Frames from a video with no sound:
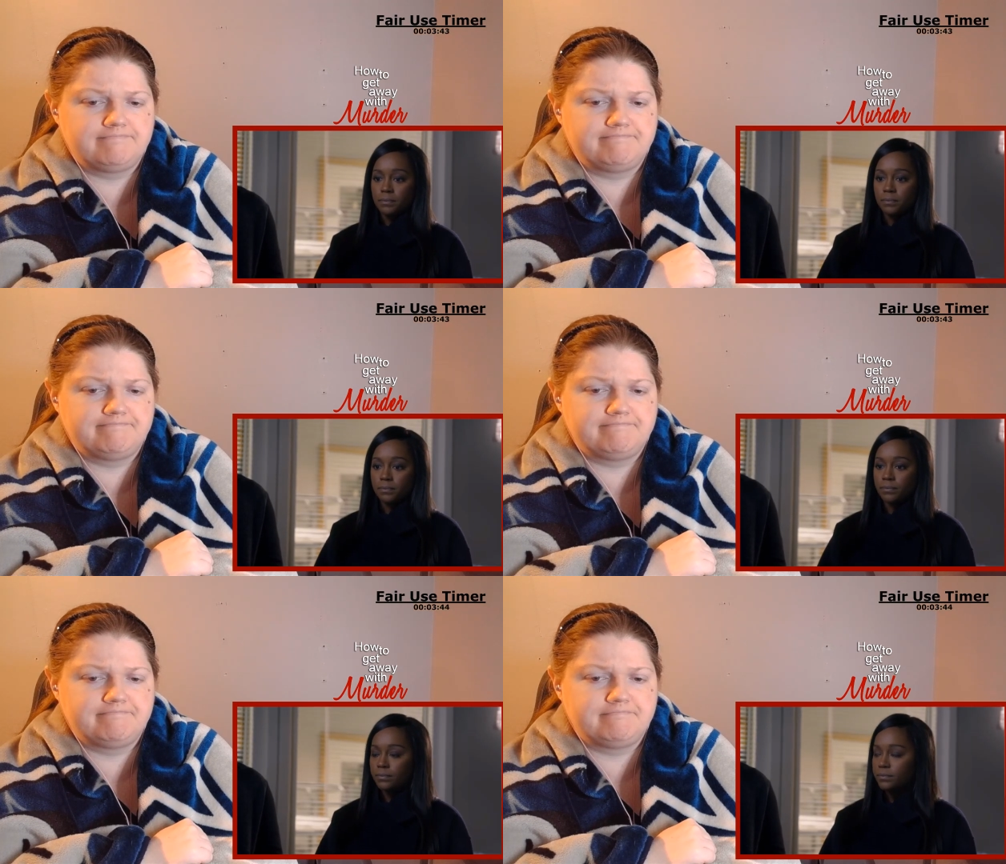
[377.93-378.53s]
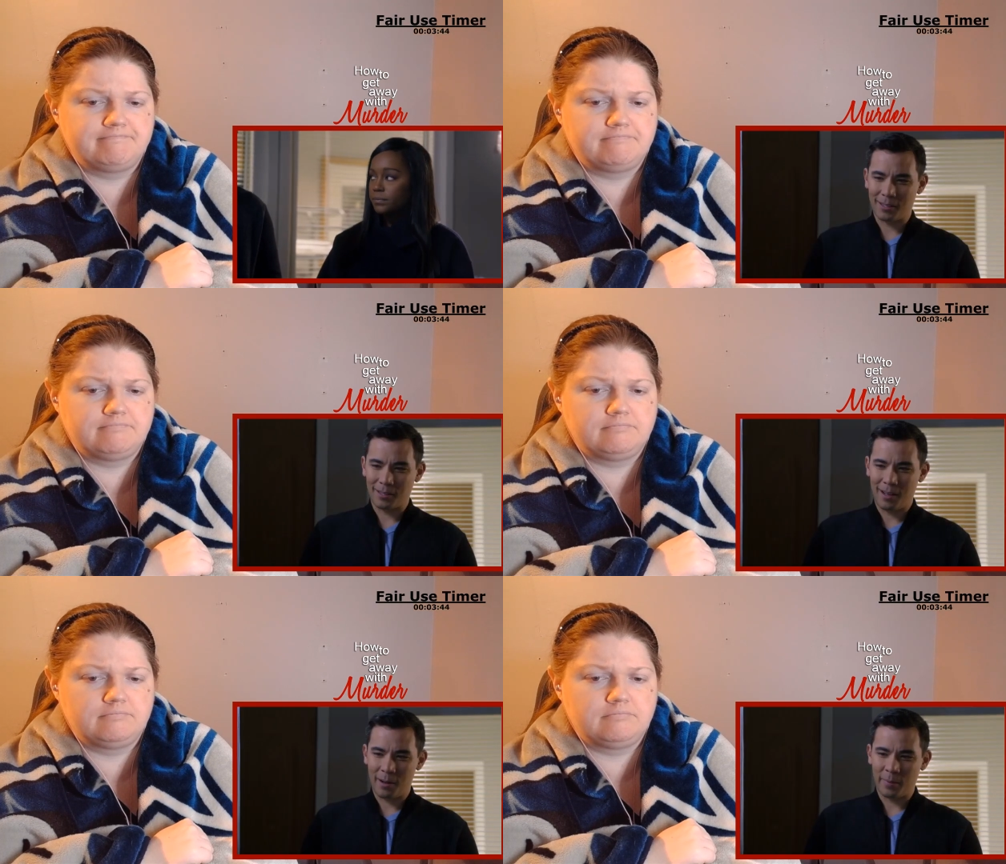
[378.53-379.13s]
Speaker 1: I know this
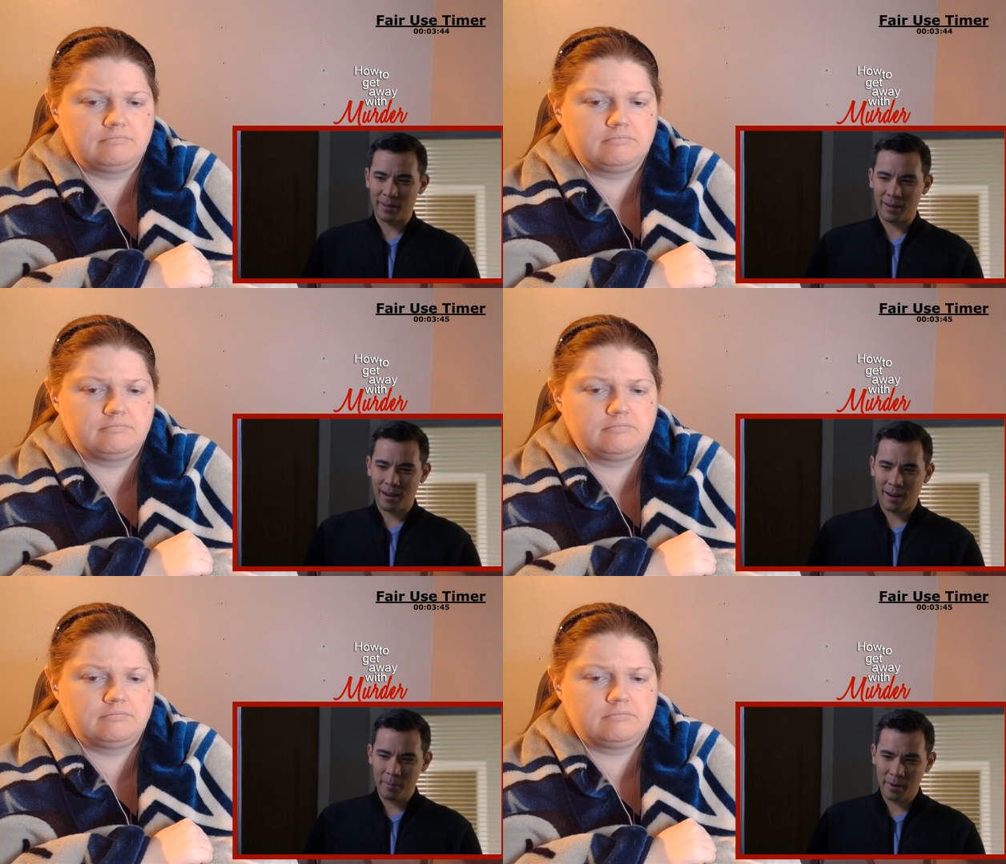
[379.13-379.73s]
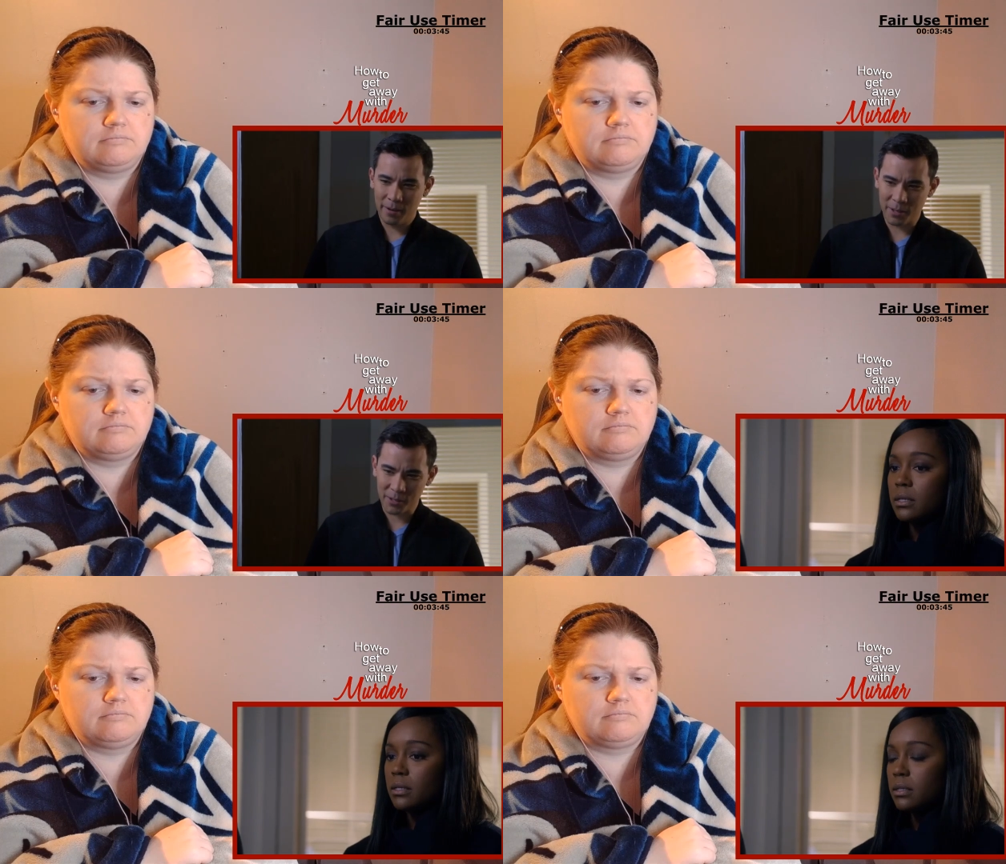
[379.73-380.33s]
is a lot, but I'm on
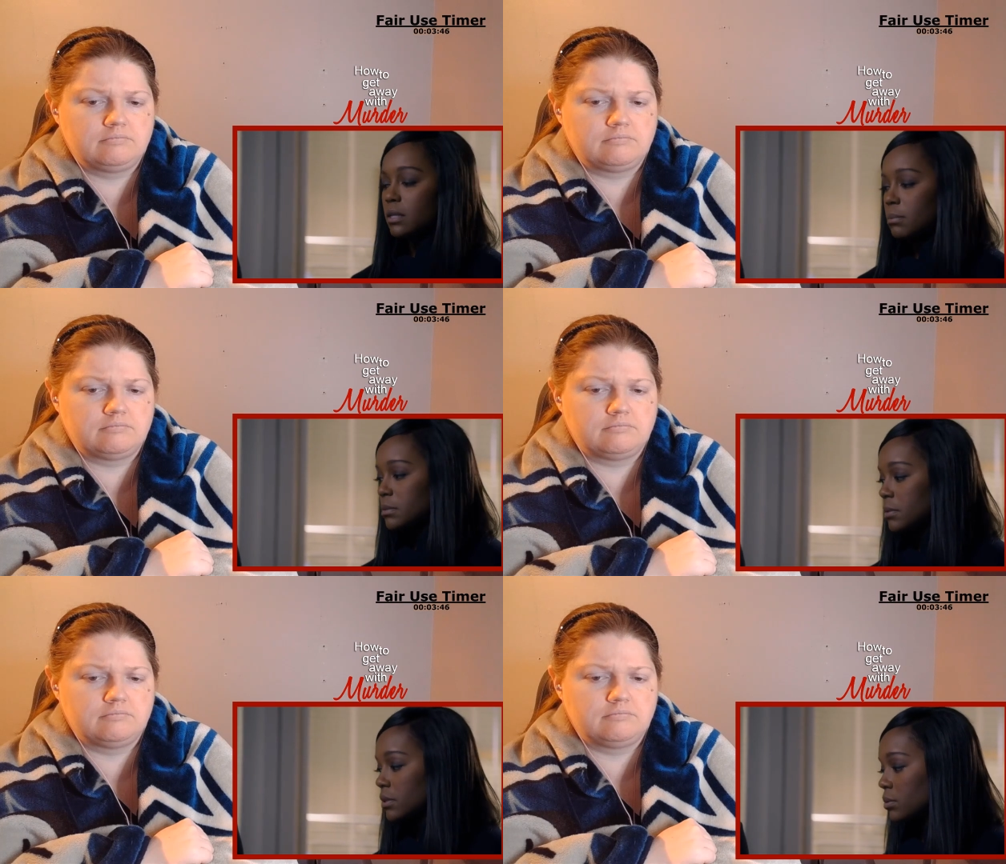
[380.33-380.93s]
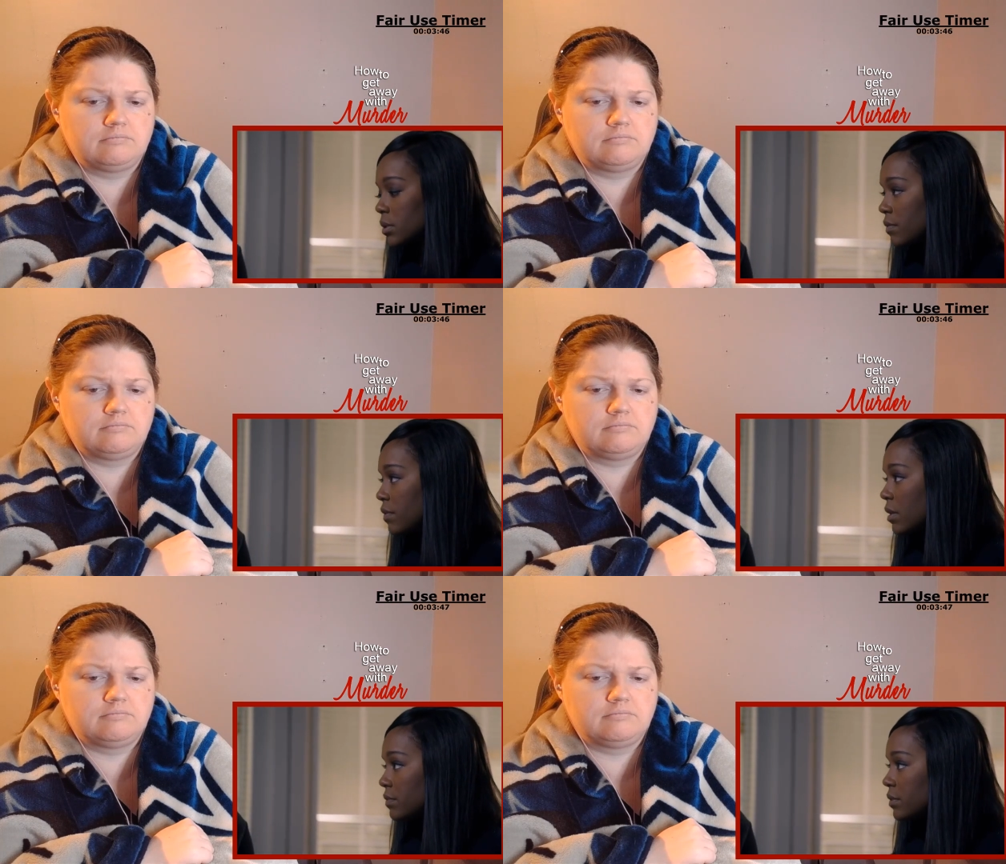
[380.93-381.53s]
your side. Simon's been through
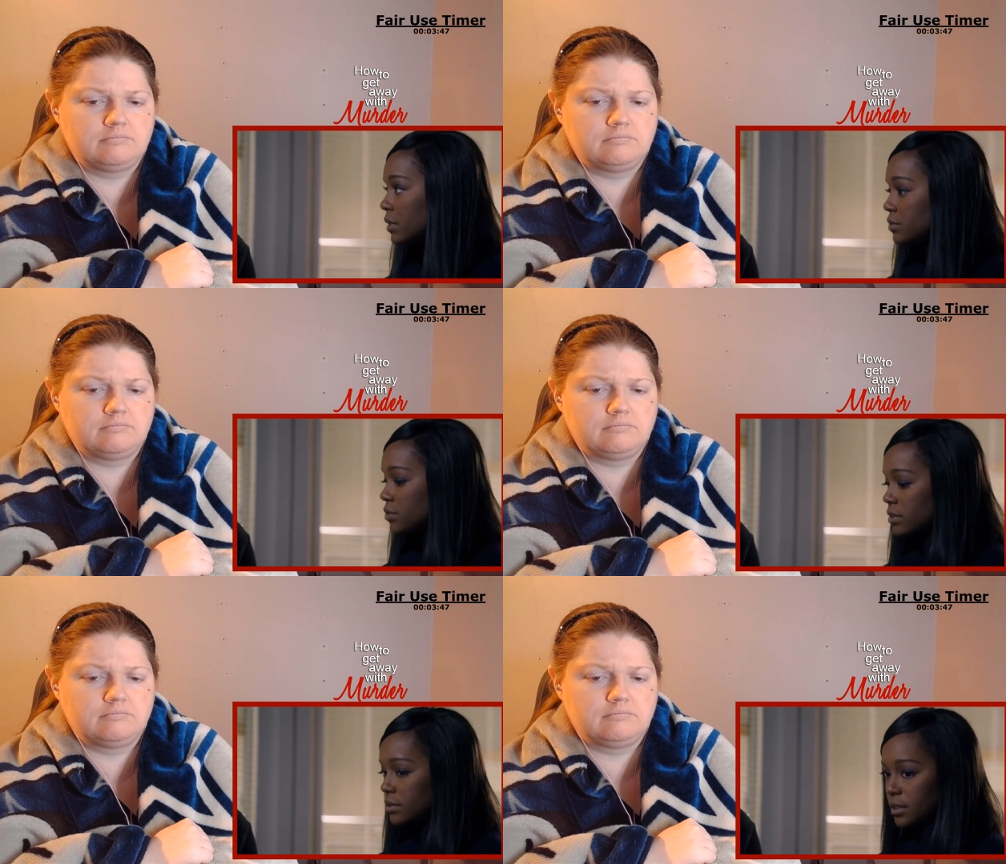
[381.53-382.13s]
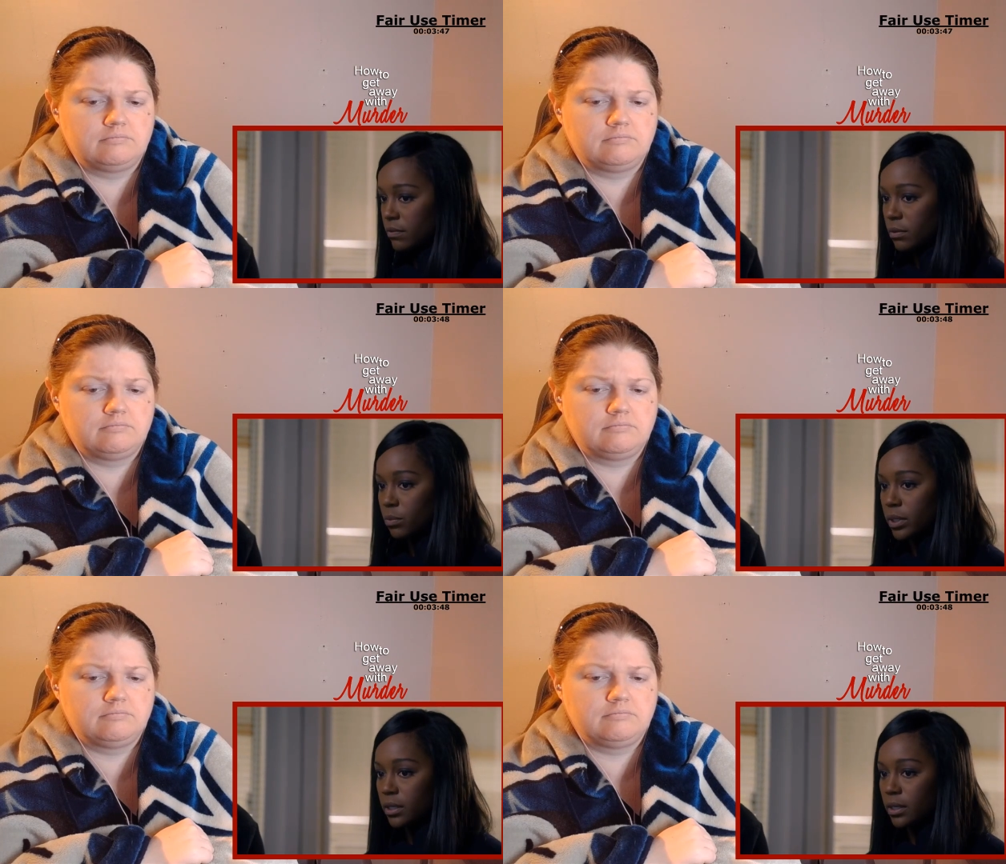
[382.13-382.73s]
enough, Oliver. Let's just give
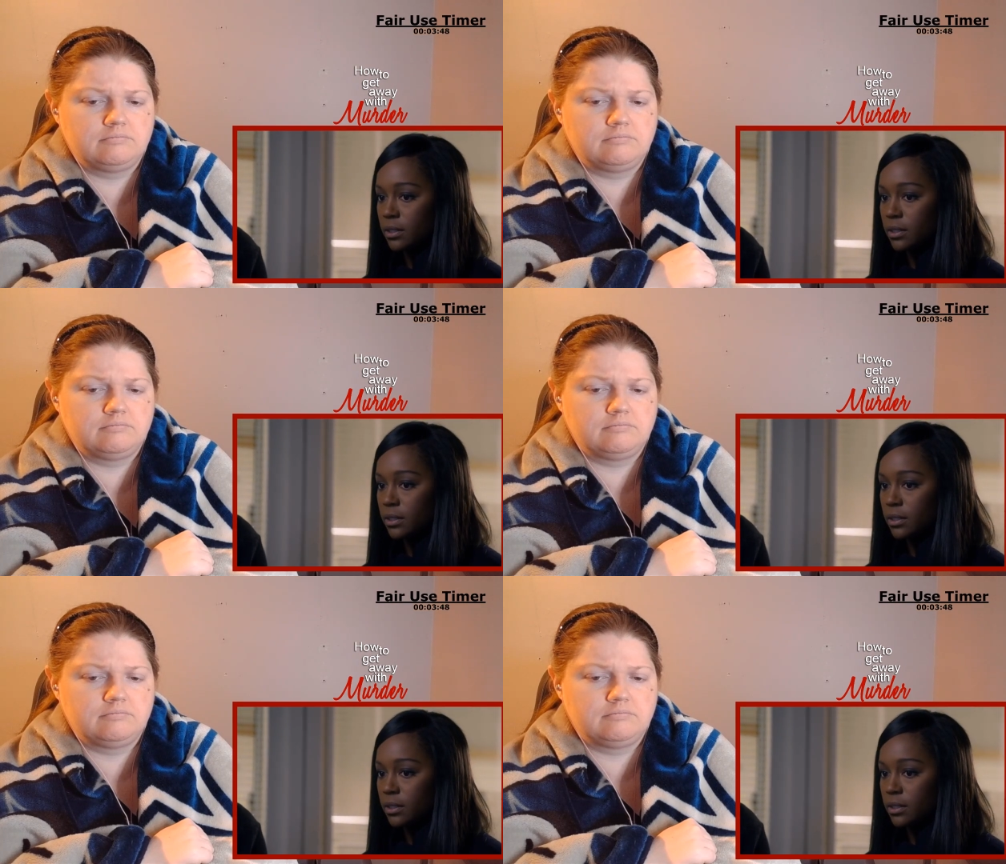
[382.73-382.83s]
him what he